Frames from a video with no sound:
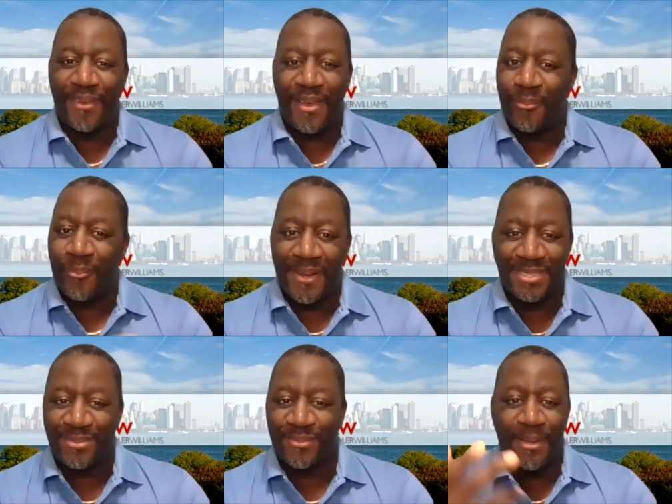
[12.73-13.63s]
and where
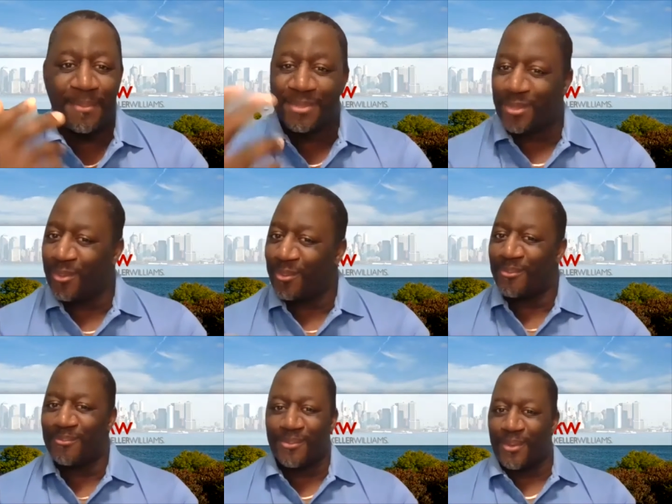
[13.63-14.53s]
he's from. So
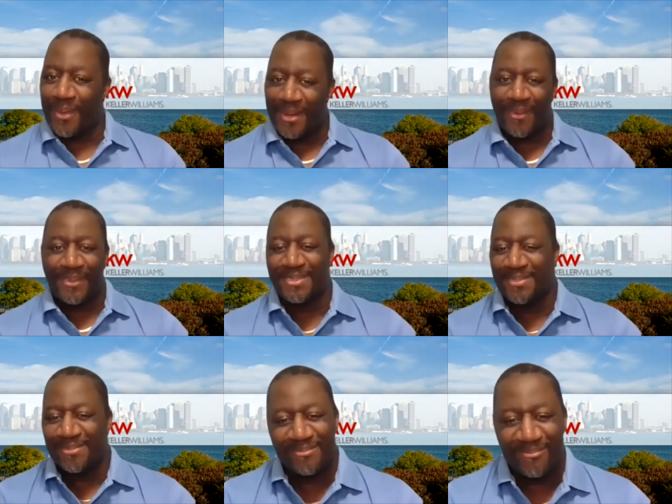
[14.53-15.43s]
go ahead, Carlton.